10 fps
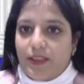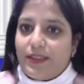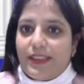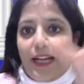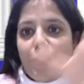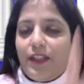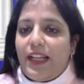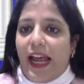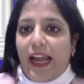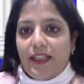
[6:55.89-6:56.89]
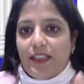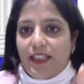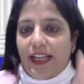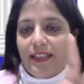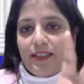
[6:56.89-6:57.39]
that will act
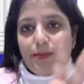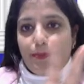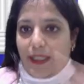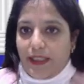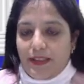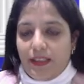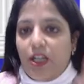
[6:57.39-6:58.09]
as a base